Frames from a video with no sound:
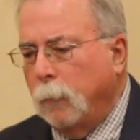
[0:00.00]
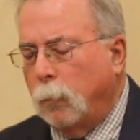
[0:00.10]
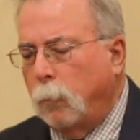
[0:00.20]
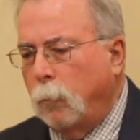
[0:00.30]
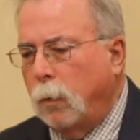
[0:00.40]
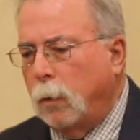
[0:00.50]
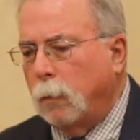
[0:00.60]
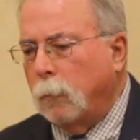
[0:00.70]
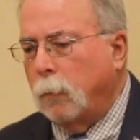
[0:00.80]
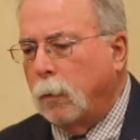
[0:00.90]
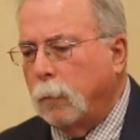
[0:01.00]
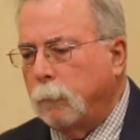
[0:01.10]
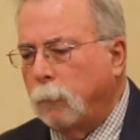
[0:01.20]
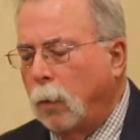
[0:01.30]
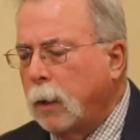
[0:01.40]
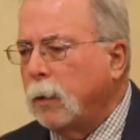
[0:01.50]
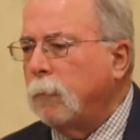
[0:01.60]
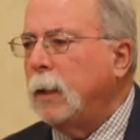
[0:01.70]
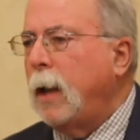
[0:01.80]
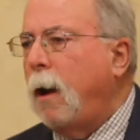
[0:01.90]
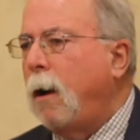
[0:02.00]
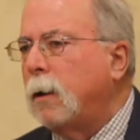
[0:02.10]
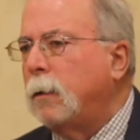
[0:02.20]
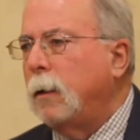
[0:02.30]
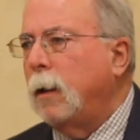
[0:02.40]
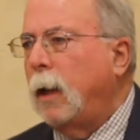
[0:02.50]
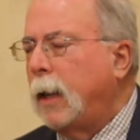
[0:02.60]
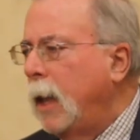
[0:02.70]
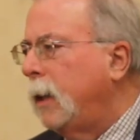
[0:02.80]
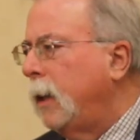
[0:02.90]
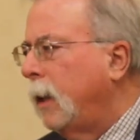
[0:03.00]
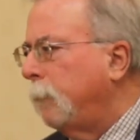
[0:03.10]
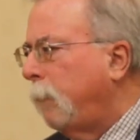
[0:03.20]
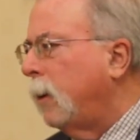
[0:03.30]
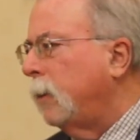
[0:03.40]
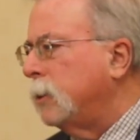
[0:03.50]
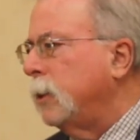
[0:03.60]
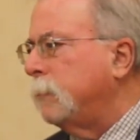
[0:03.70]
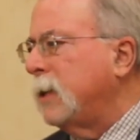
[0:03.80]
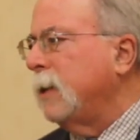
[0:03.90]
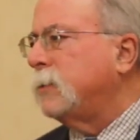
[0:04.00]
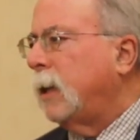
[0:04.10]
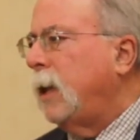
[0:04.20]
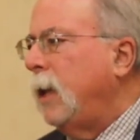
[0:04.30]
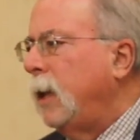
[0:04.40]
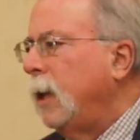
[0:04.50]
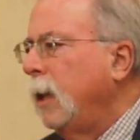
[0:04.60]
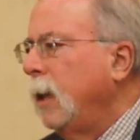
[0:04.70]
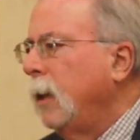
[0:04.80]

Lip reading: We're working really hard, again, on partnerships. That's the key.